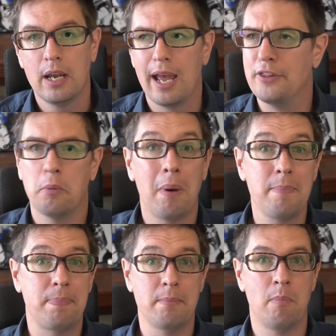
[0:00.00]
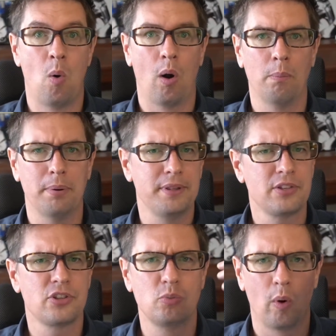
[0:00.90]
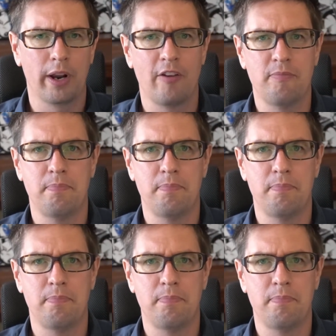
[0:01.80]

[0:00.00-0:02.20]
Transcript: and there might be more, but this is what I've